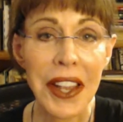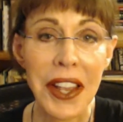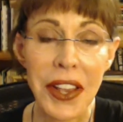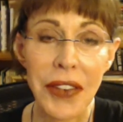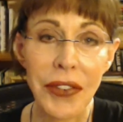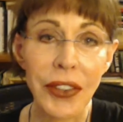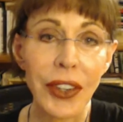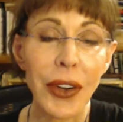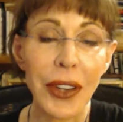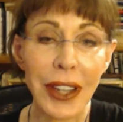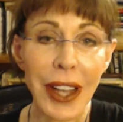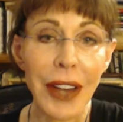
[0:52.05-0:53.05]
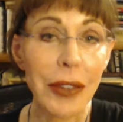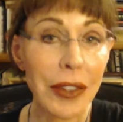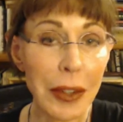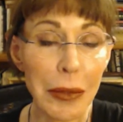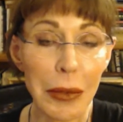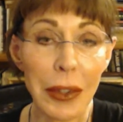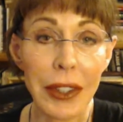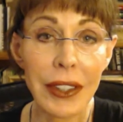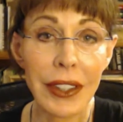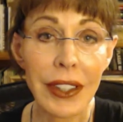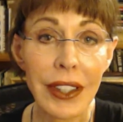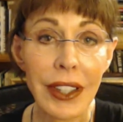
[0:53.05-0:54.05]
if you're going out with someone,
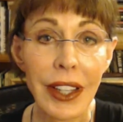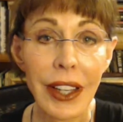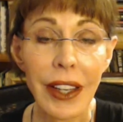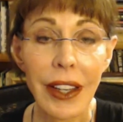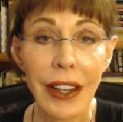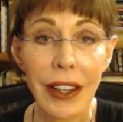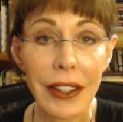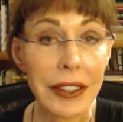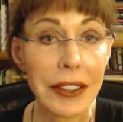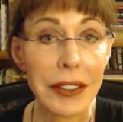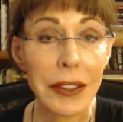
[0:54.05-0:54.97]
uh,